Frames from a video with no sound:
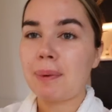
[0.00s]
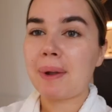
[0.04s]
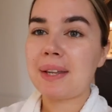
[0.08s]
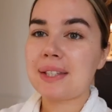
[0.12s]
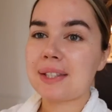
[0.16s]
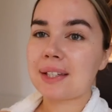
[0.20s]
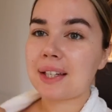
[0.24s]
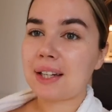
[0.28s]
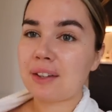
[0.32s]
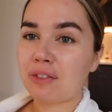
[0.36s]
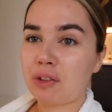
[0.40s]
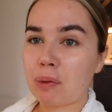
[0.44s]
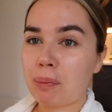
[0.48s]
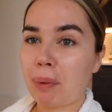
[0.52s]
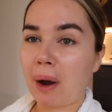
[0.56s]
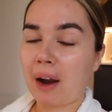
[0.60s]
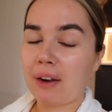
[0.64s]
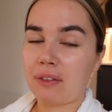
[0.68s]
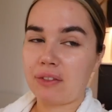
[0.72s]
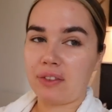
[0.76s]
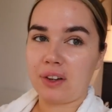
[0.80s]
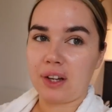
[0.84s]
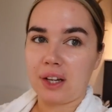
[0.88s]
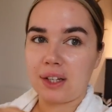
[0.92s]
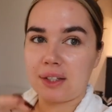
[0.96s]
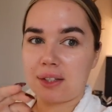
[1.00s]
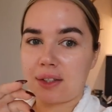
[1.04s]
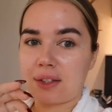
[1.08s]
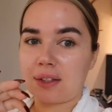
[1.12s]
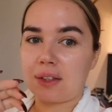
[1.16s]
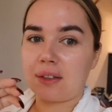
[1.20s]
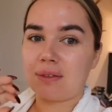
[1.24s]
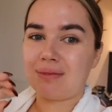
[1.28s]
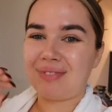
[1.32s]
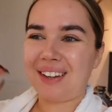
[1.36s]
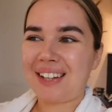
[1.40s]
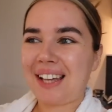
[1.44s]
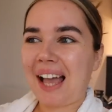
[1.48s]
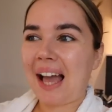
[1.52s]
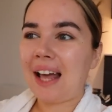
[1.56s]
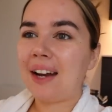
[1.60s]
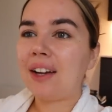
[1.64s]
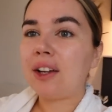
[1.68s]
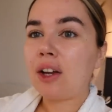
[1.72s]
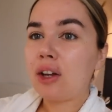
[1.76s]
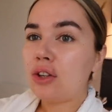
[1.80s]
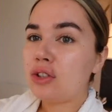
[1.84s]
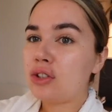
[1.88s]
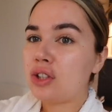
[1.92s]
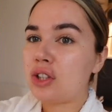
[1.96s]
basically for breakfast, I kind
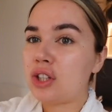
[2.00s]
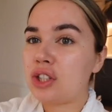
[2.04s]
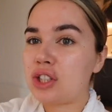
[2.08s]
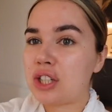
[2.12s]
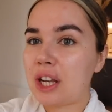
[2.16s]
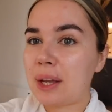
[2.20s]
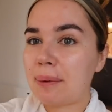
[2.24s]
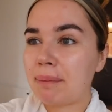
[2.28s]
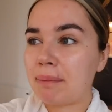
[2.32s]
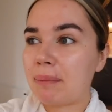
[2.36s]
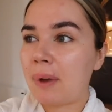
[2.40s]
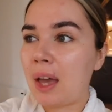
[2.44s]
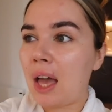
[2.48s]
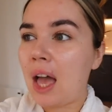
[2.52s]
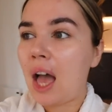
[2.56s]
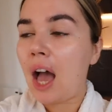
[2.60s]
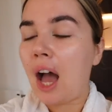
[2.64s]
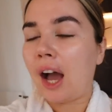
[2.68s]
of go to the gym.